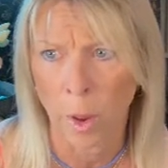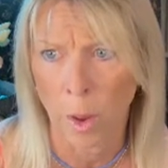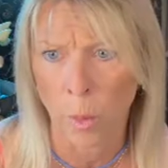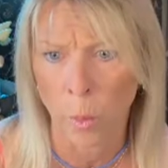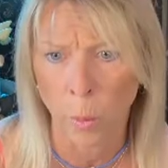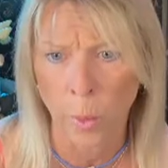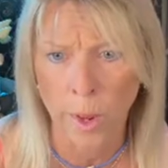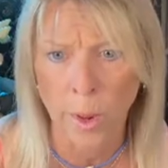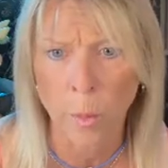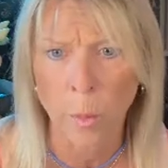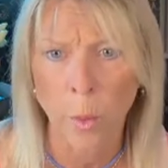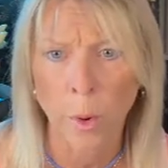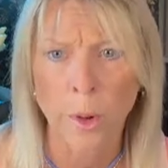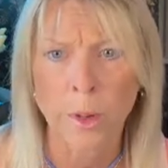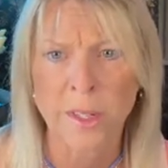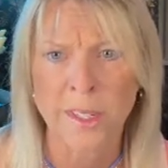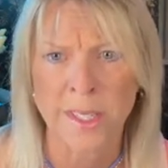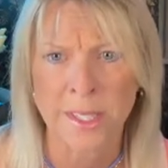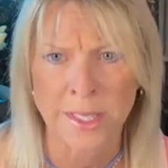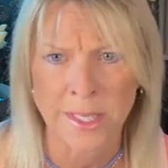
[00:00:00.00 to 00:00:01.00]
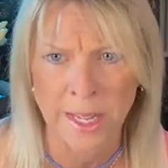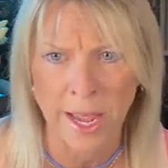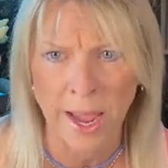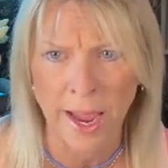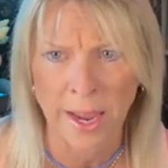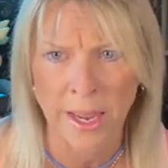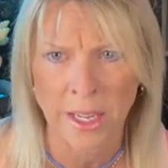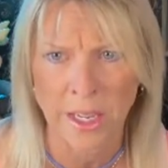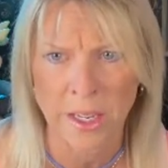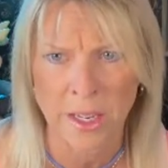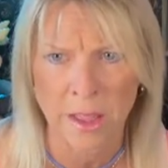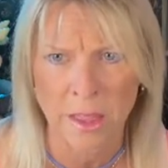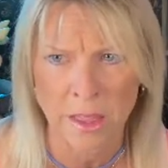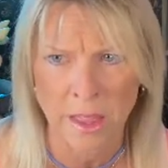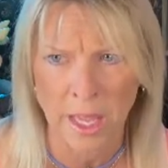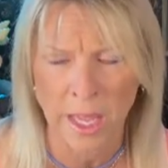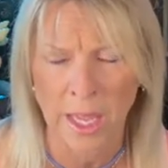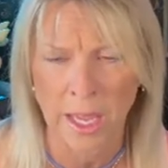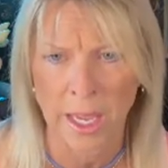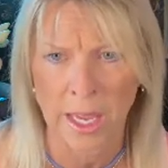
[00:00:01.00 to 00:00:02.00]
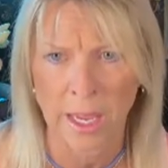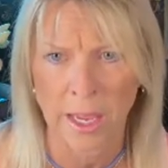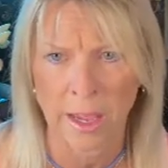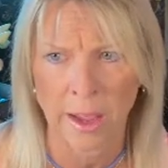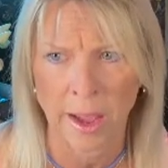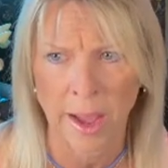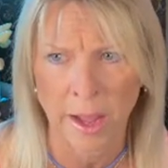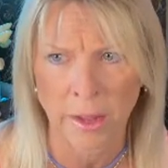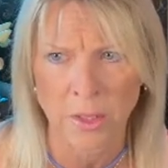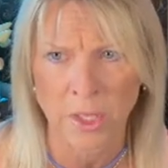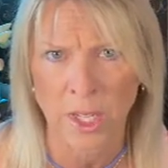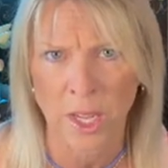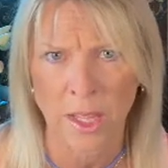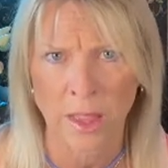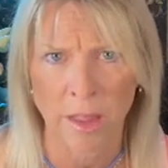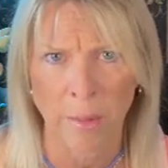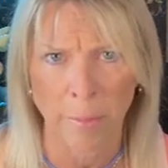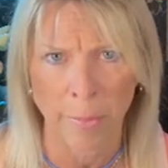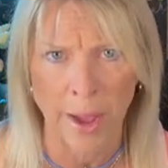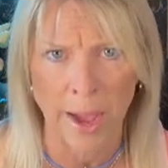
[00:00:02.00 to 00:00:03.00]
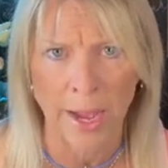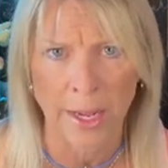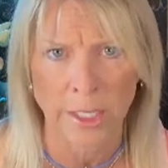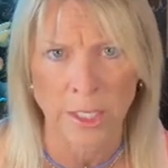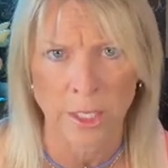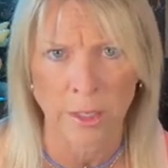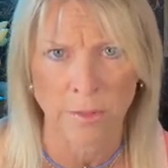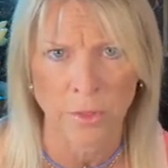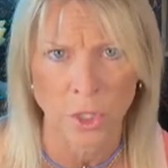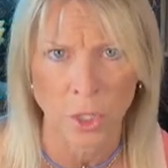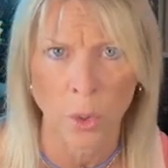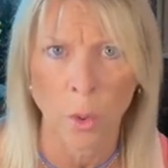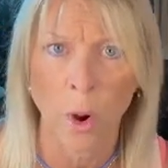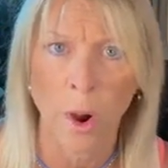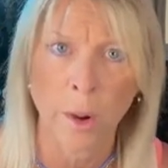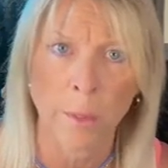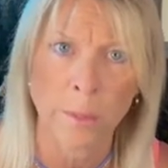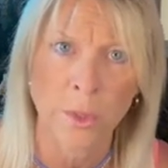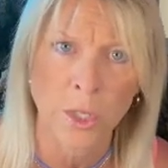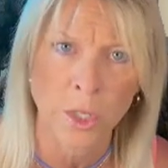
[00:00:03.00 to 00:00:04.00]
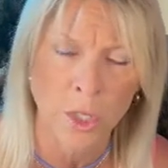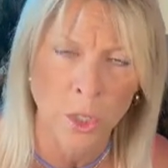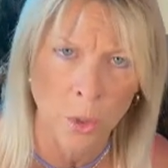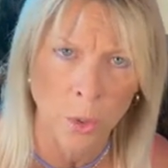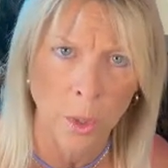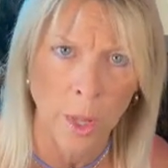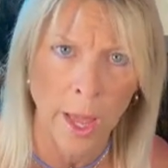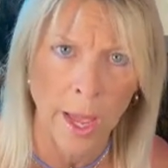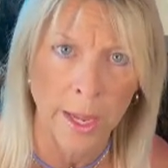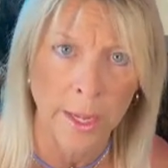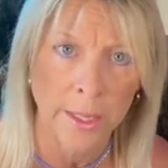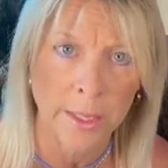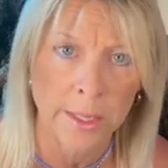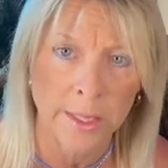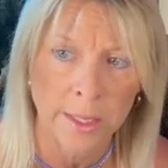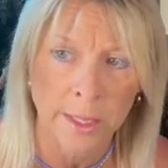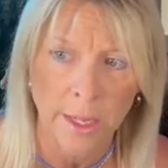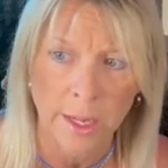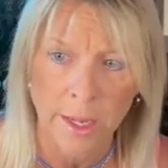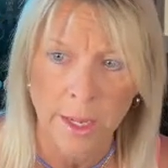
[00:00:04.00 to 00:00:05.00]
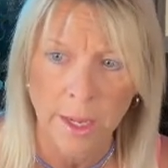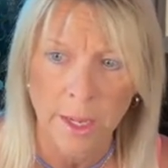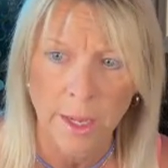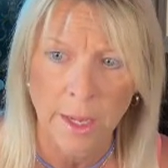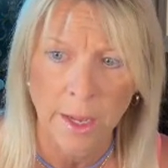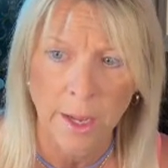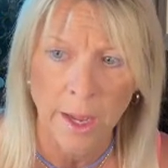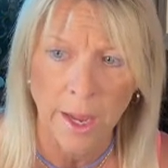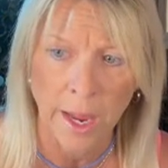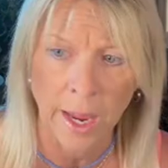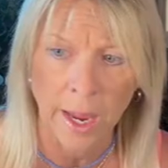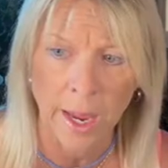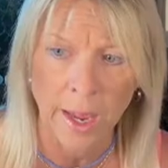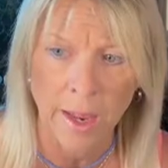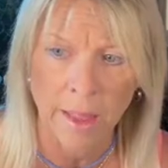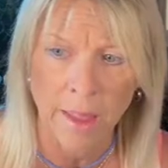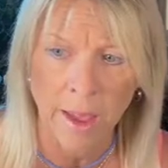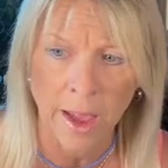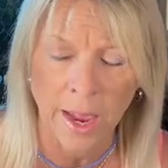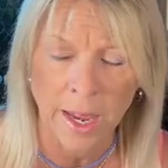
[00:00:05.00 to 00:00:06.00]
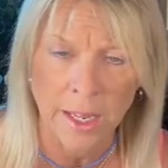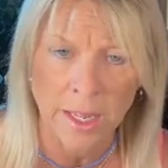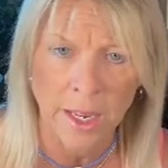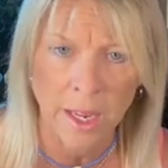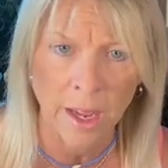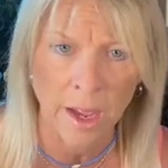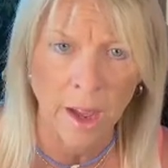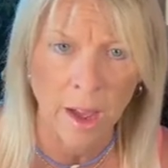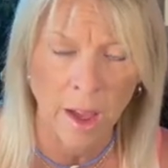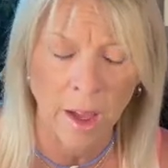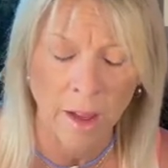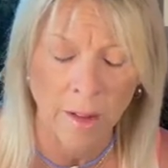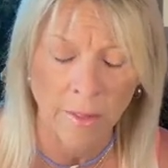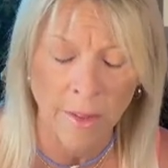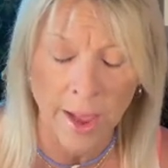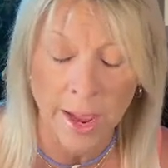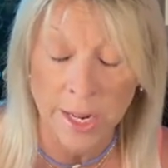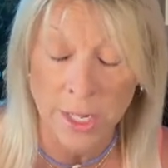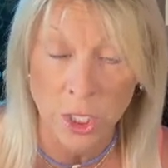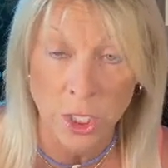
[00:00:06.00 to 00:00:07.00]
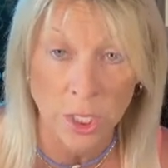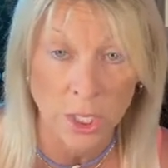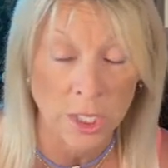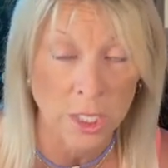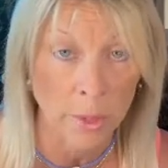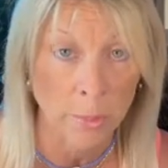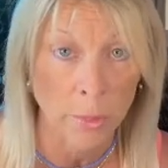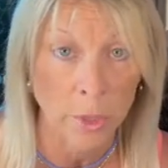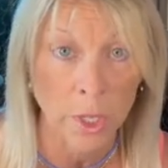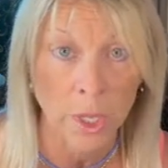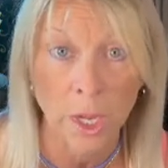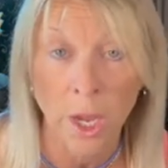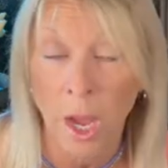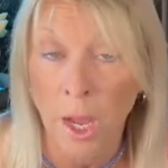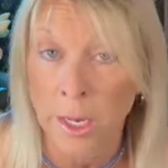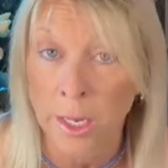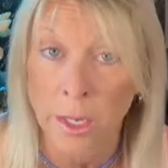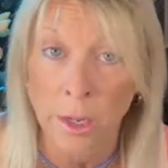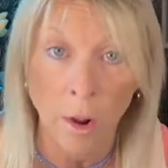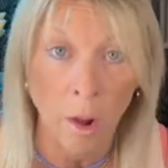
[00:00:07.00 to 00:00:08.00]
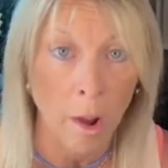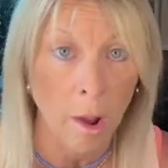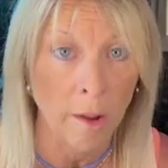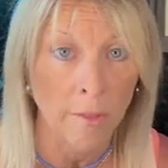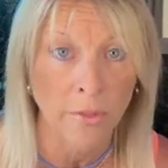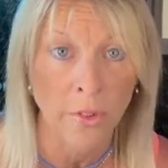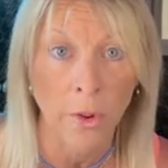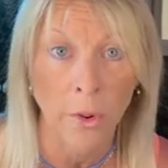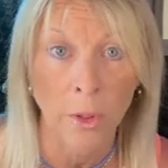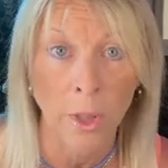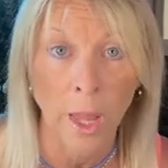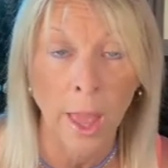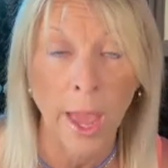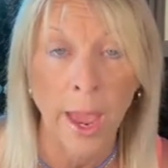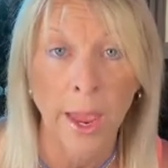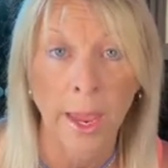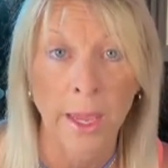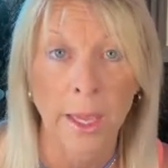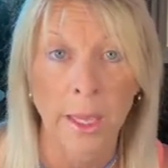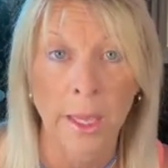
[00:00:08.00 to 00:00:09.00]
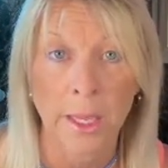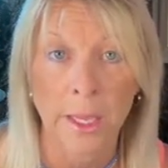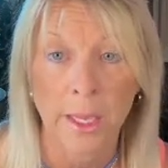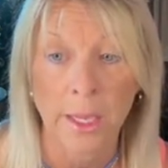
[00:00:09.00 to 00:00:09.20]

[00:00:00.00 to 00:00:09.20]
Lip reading: We weren't designed to think outside the box of 2 arms, 2 legs. And the idea of actually someone cutting off your leg